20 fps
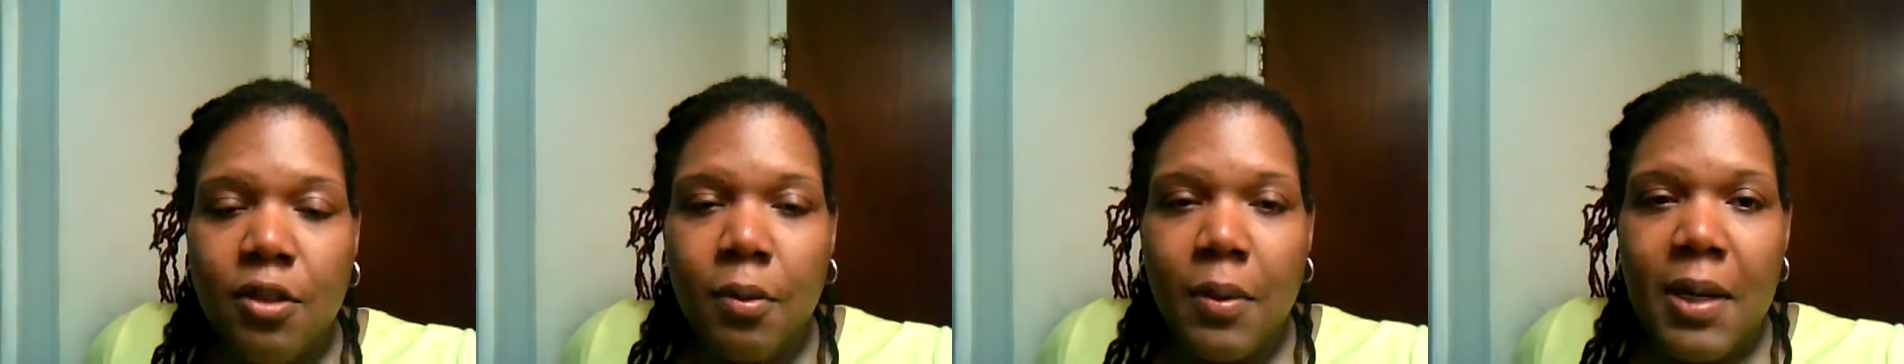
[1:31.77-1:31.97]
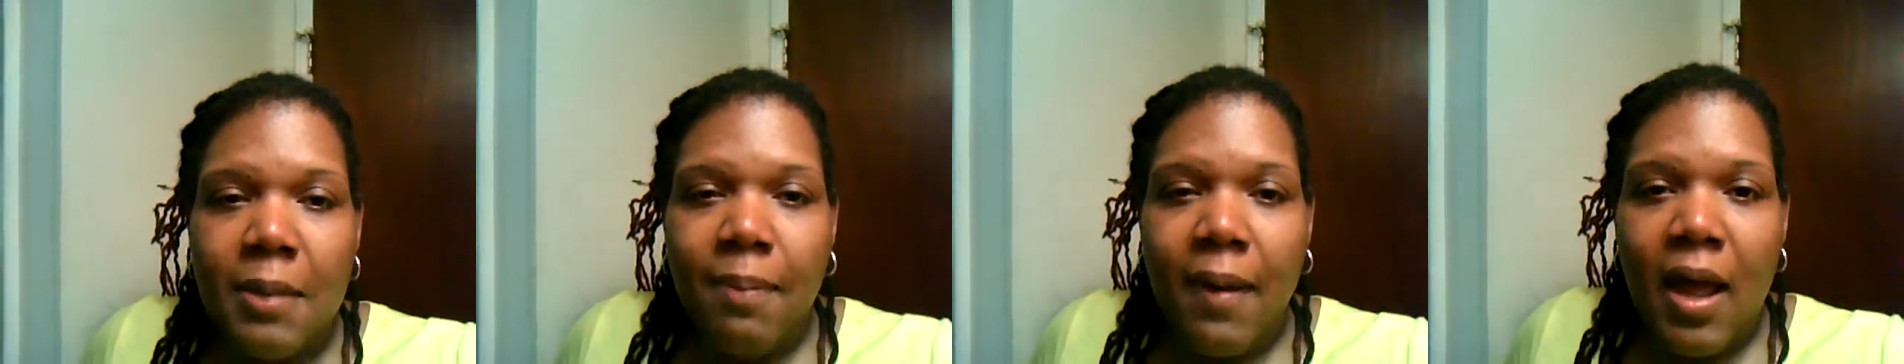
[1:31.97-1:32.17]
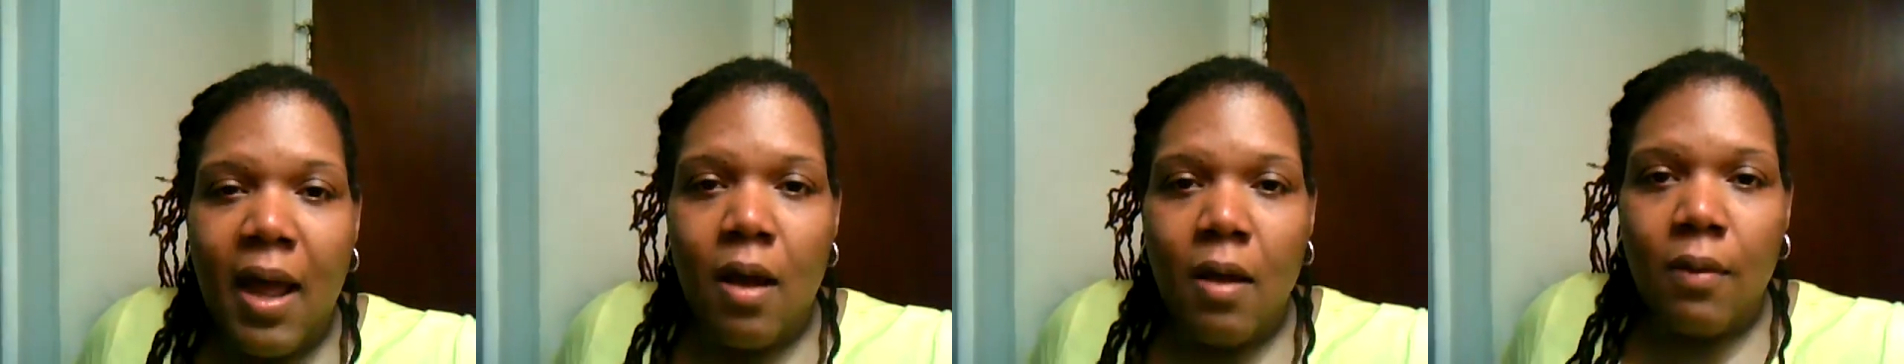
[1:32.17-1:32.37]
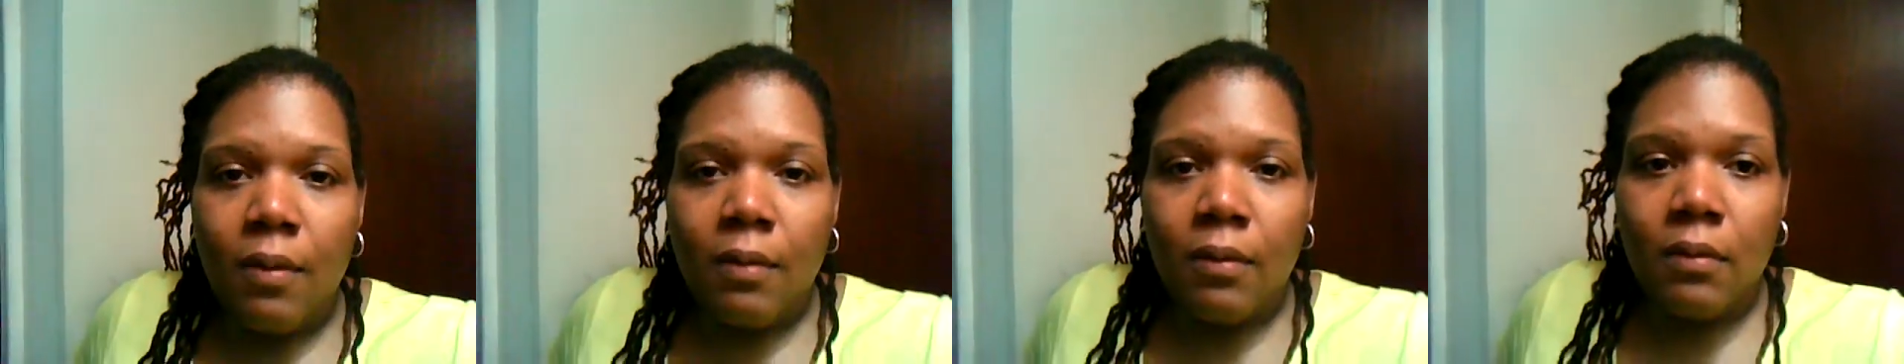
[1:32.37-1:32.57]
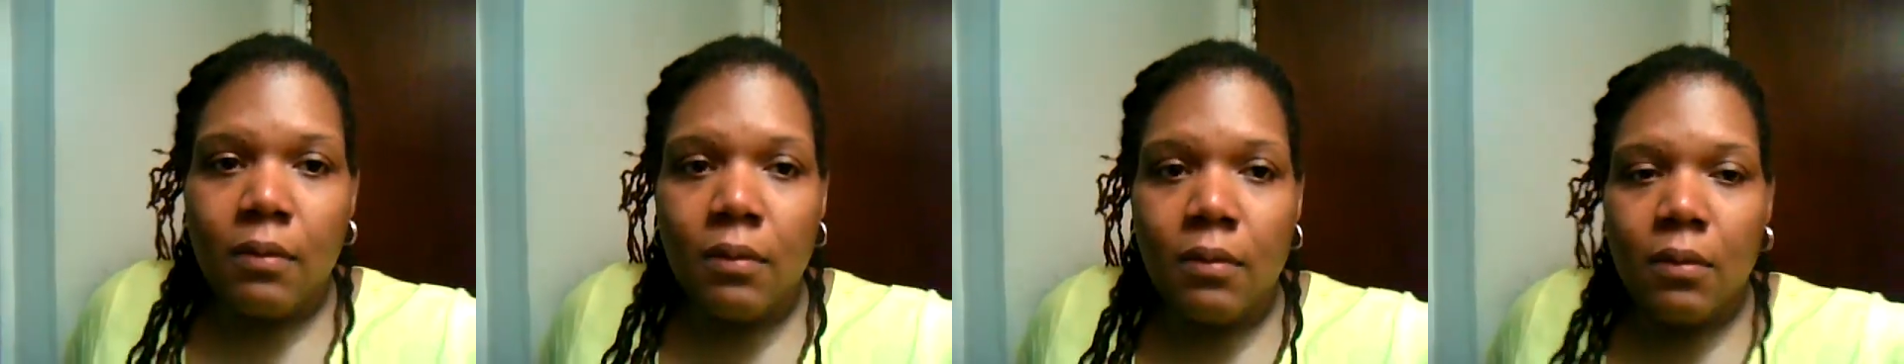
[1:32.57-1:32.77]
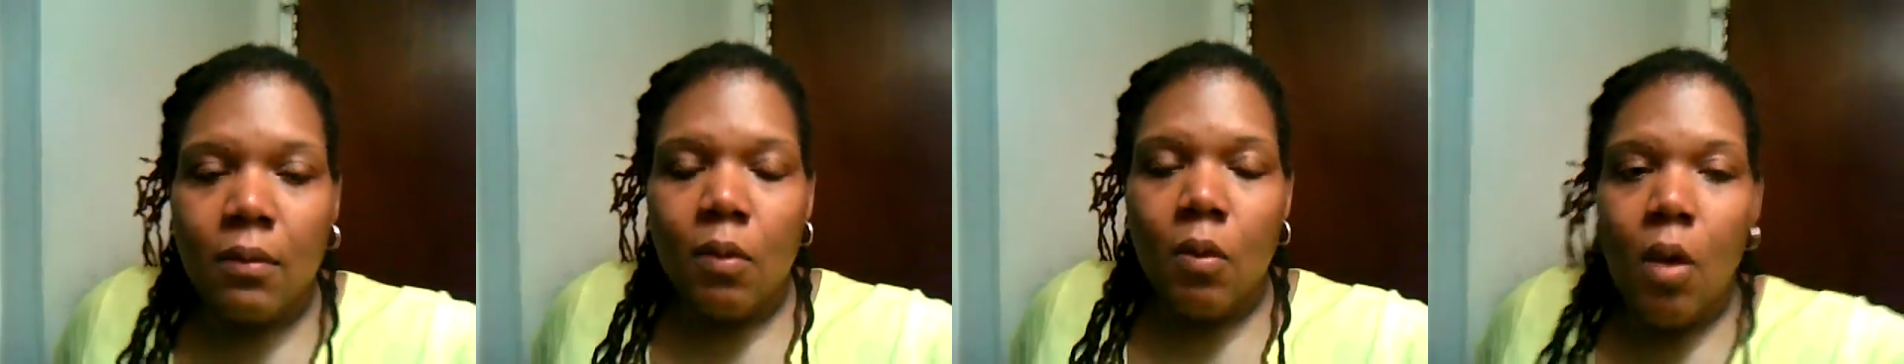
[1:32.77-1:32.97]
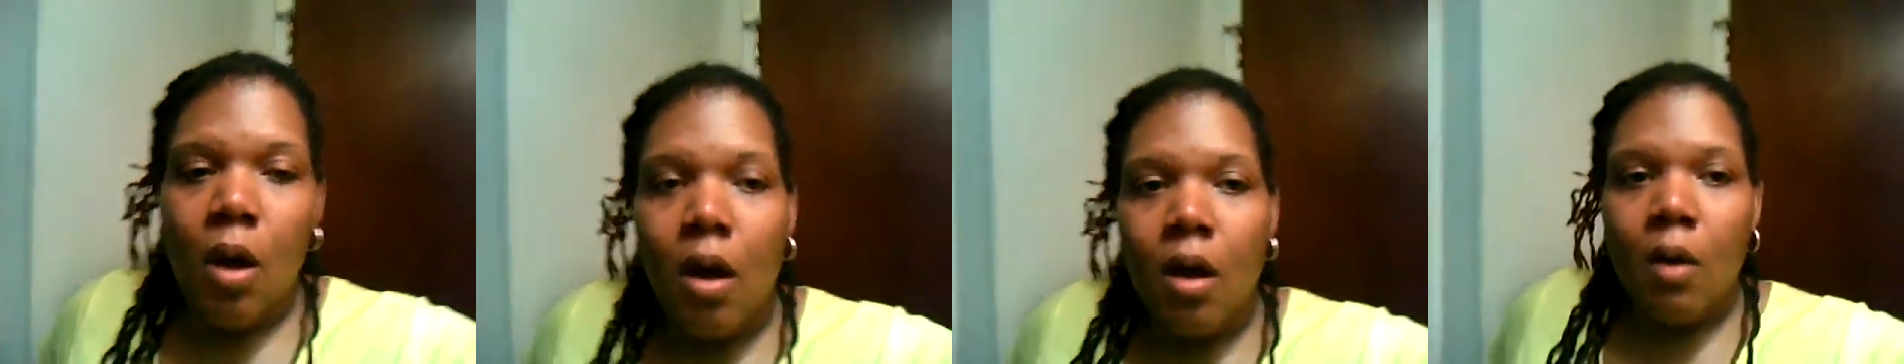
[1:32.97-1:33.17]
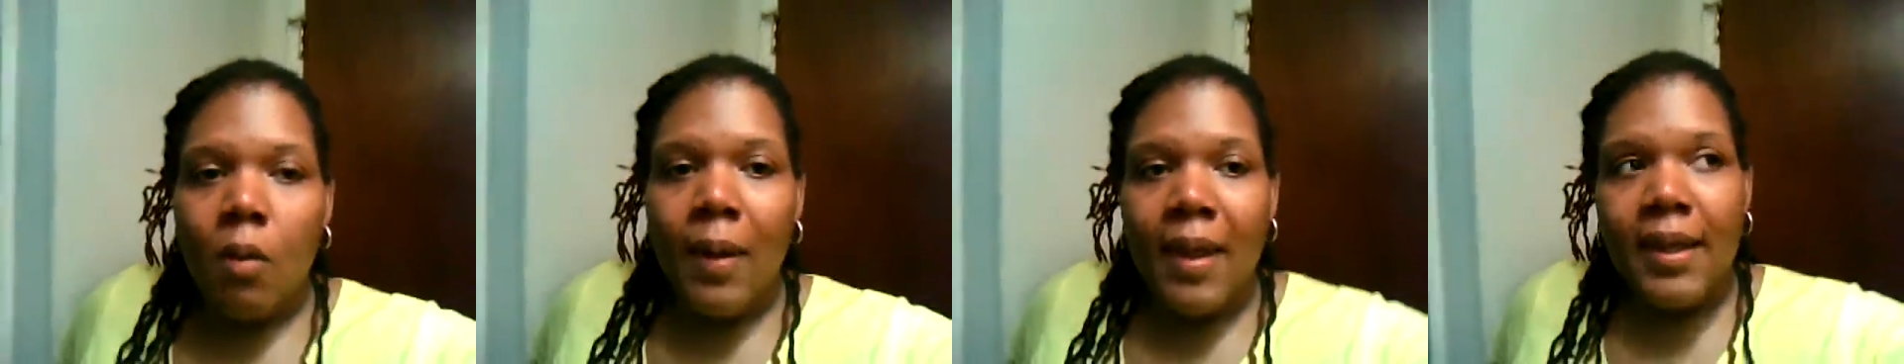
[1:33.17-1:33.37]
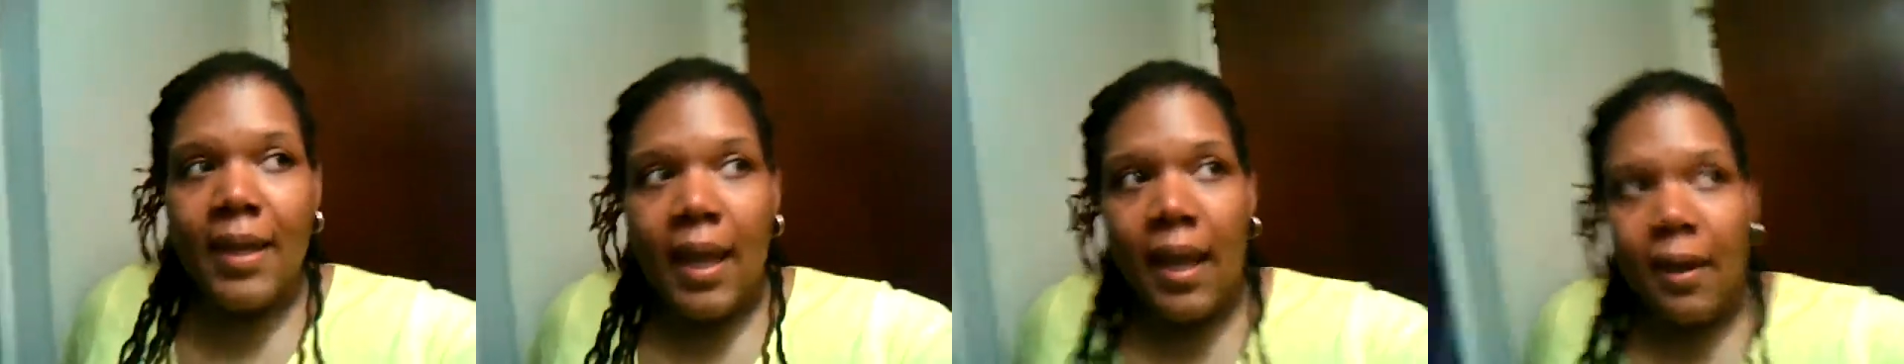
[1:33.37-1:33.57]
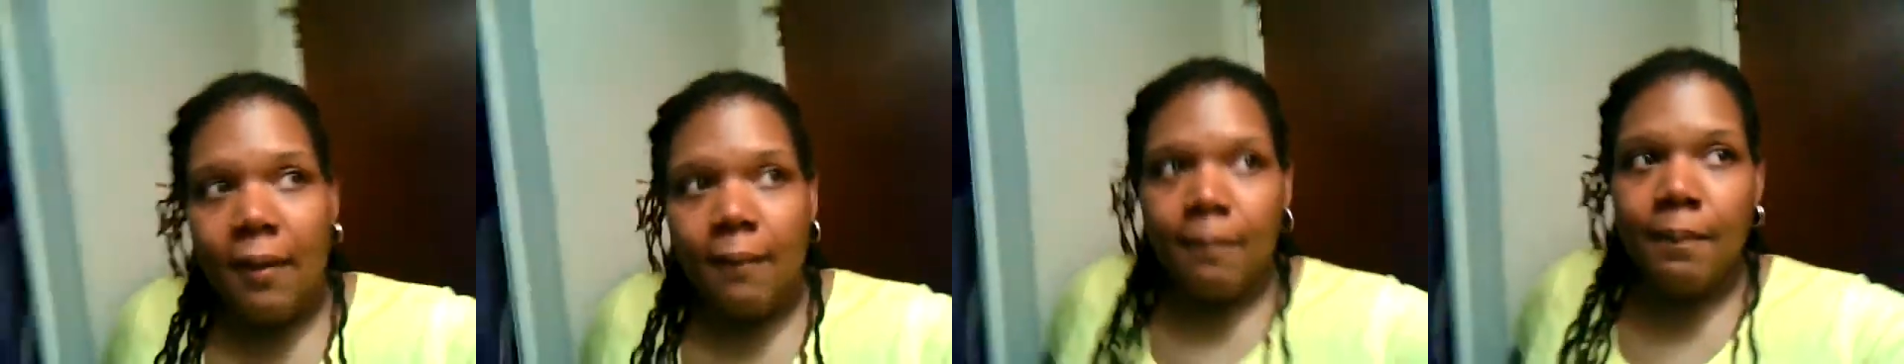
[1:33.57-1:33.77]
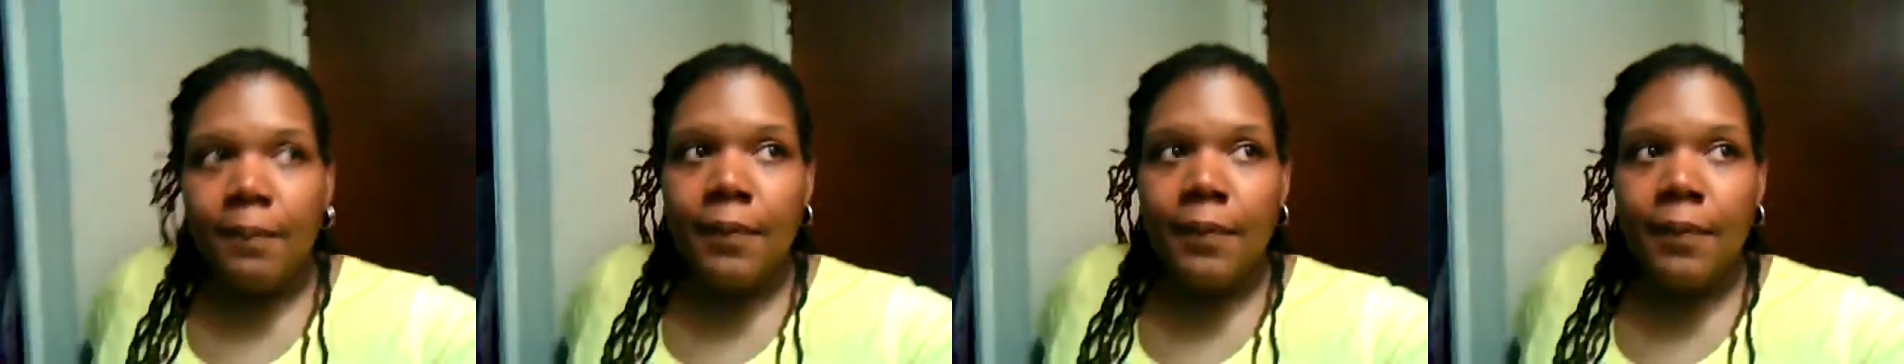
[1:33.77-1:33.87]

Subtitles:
3-pound weight gain.